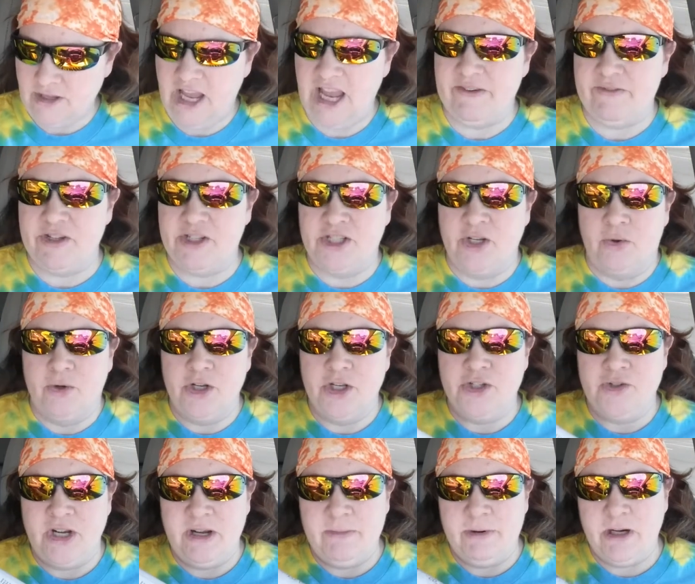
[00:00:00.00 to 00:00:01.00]
have a soda
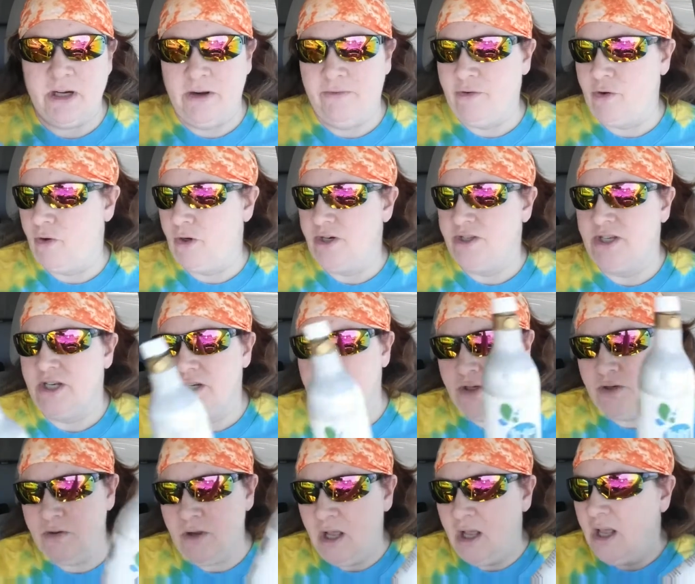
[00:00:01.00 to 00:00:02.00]
streamer? Of course I
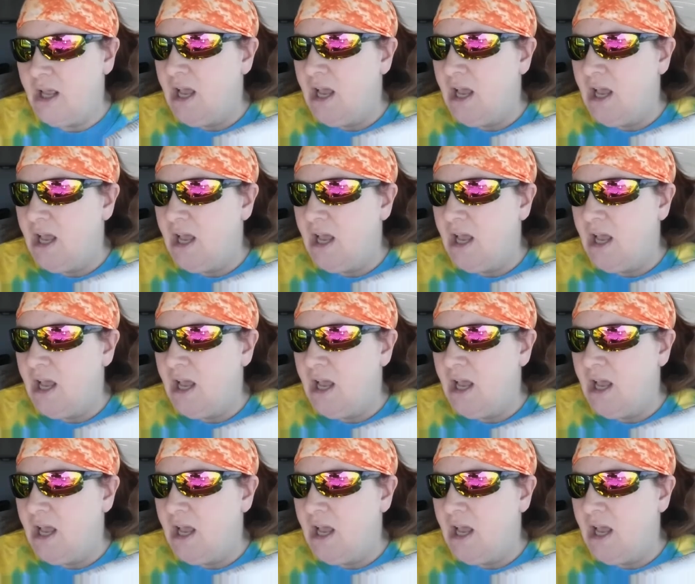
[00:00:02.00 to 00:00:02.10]
do.